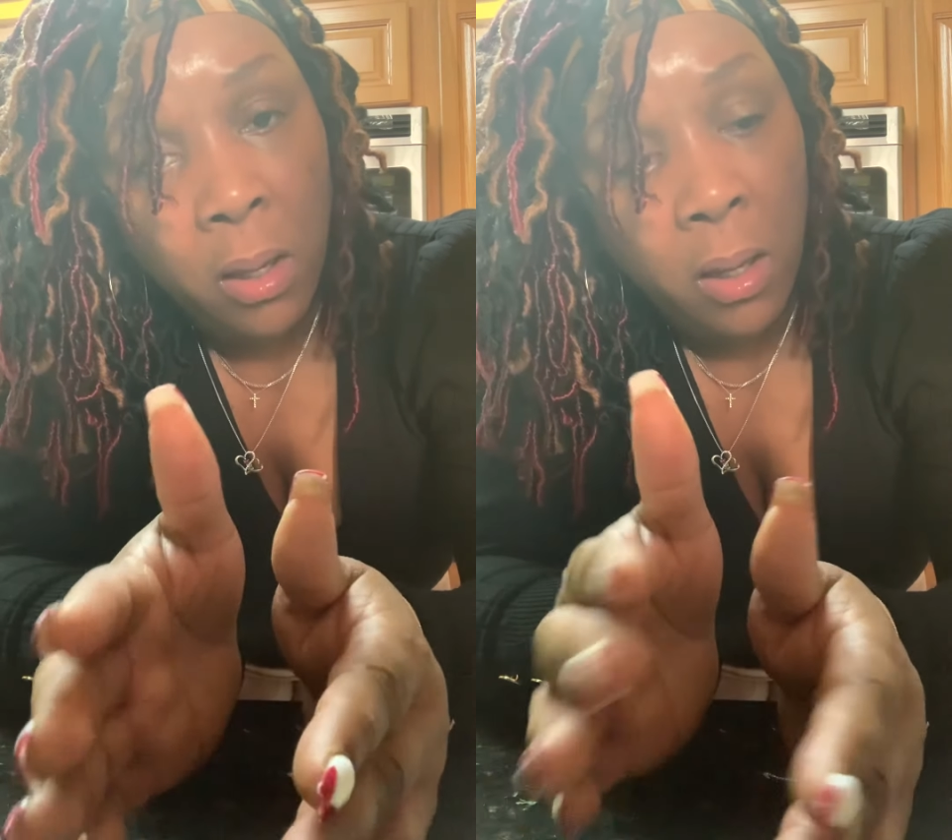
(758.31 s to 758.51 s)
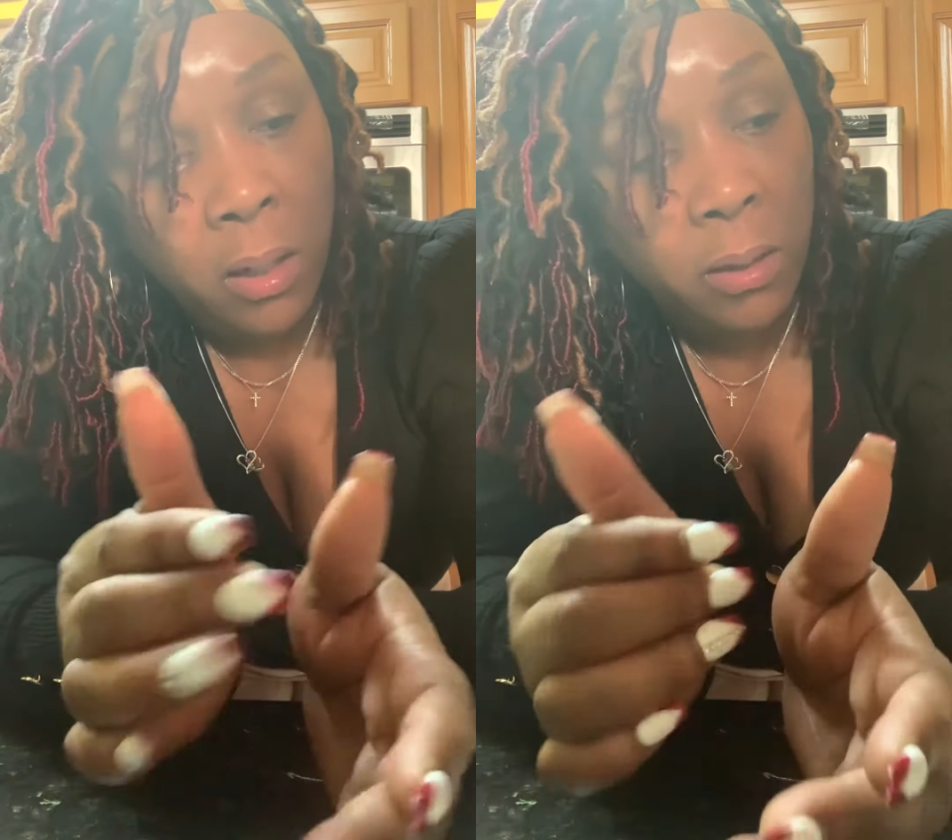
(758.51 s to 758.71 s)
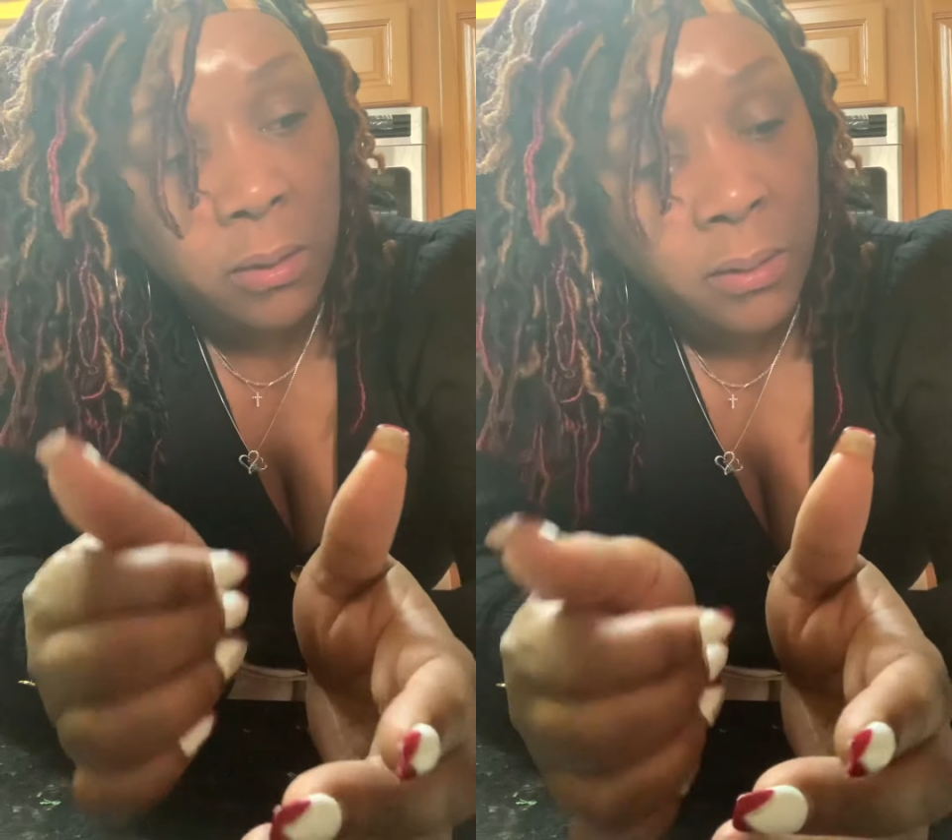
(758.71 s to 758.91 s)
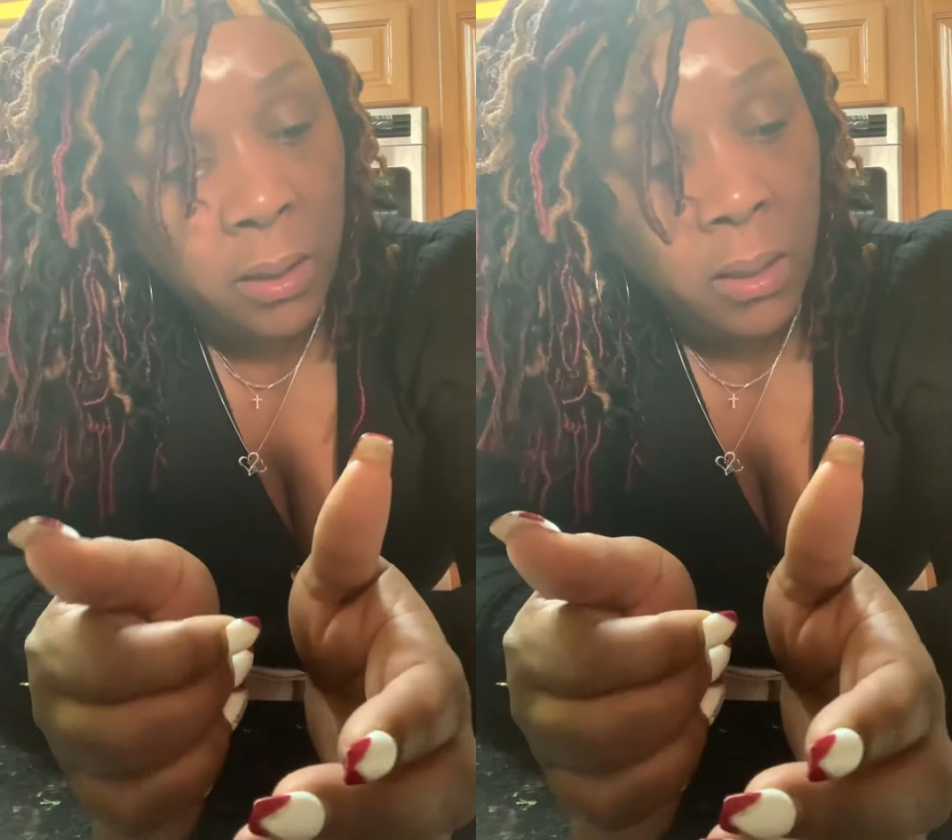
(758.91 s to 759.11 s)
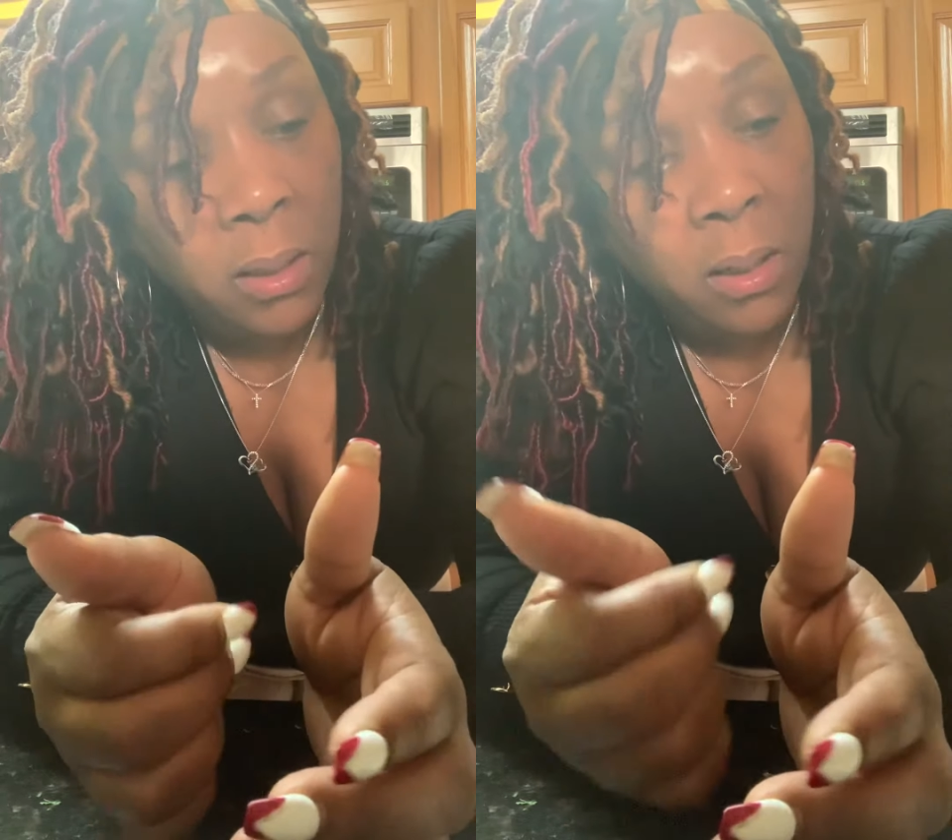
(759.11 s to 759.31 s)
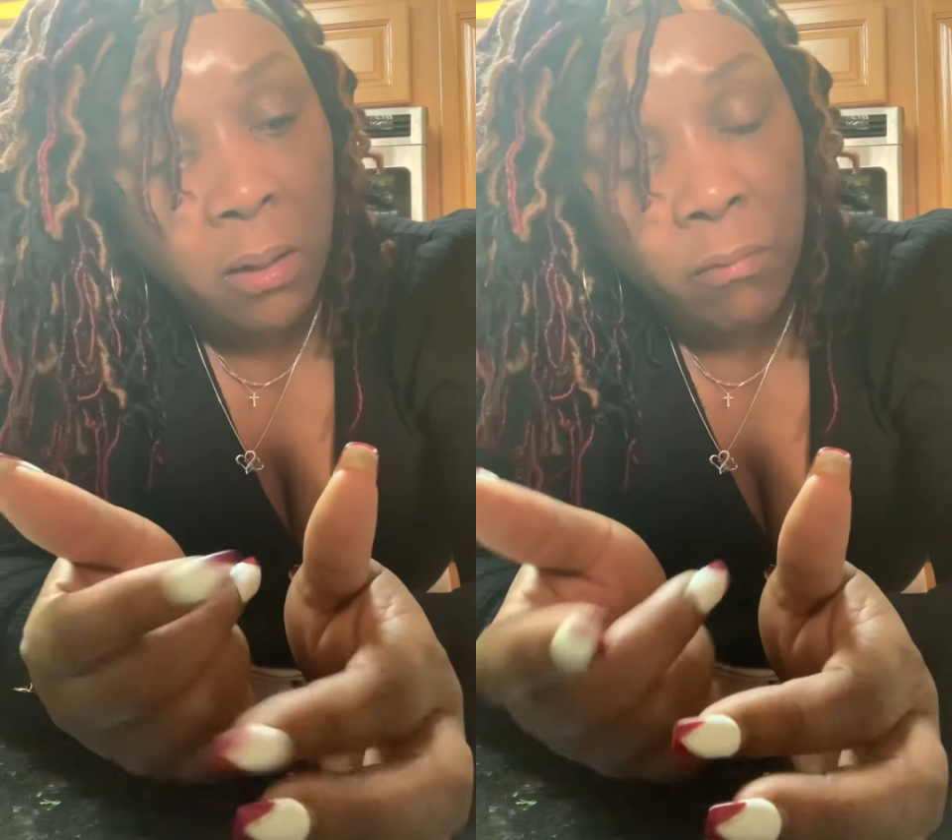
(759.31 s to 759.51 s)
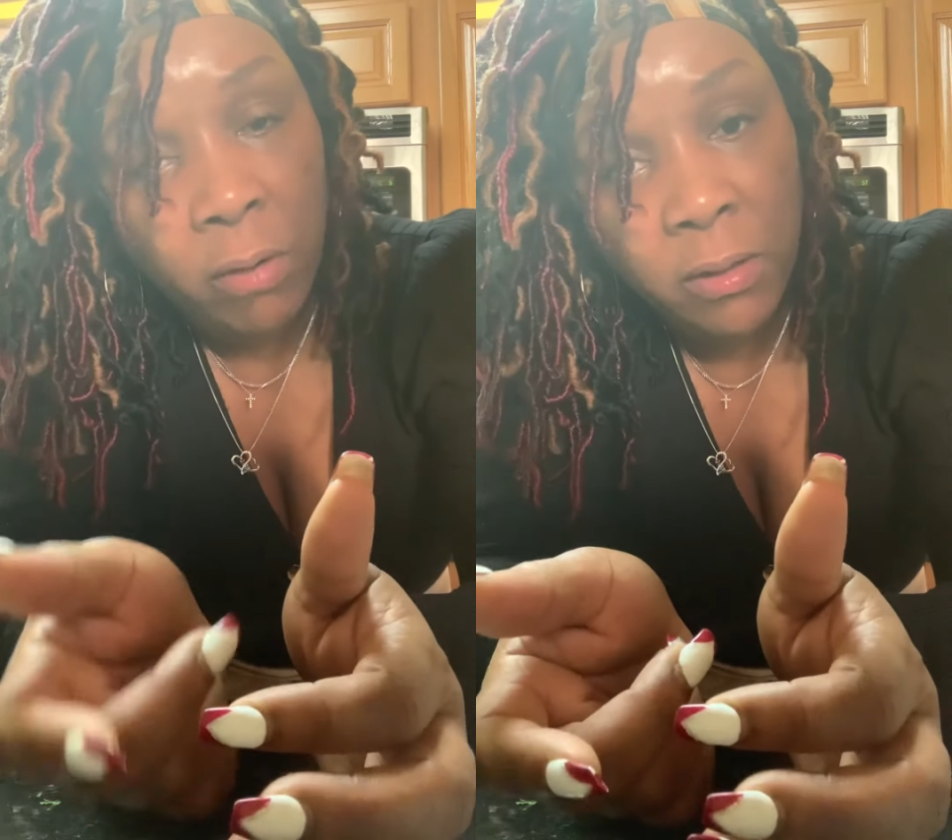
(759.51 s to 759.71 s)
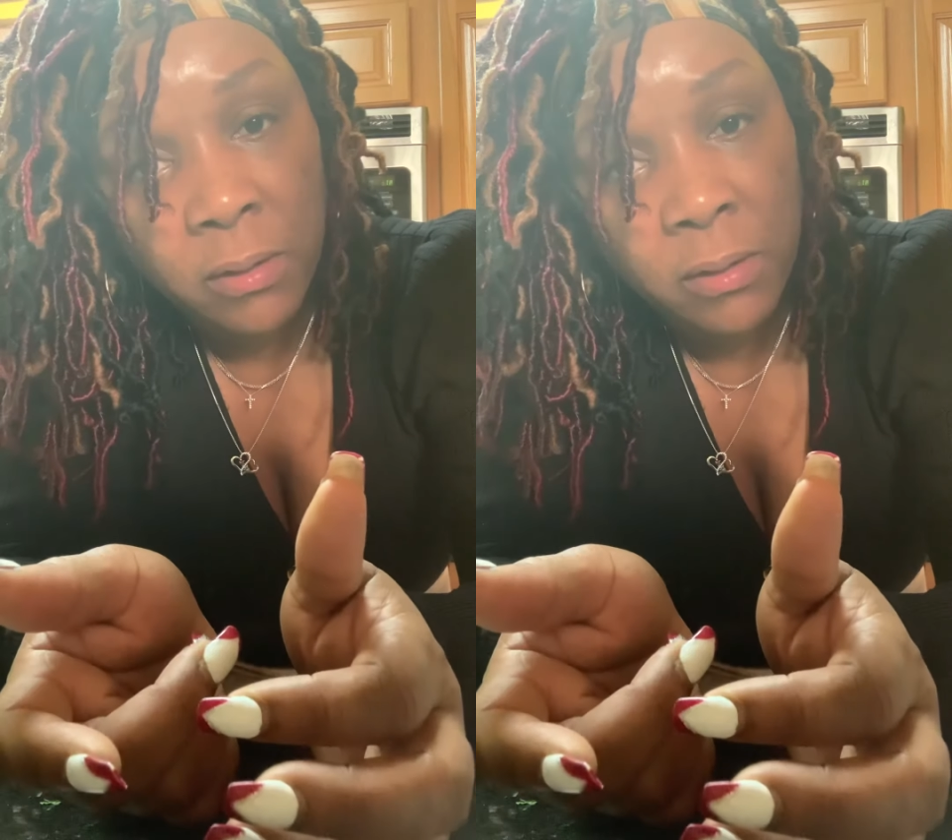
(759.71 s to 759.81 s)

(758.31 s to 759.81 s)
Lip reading: and the tea and the rice